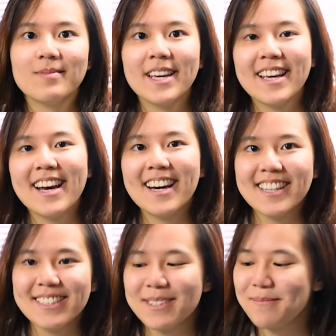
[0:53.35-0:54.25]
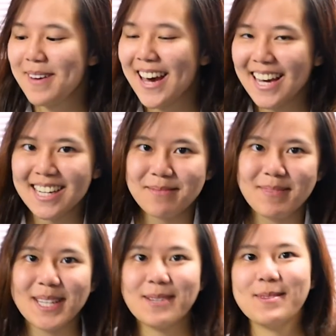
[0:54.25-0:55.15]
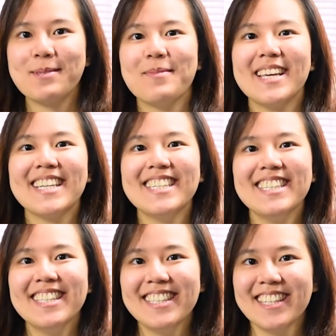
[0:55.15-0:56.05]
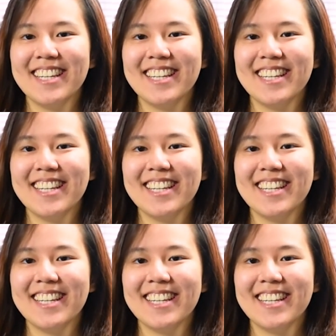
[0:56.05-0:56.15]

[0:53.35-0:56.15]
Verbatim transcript: Hey guys, I'm back. My name is Megan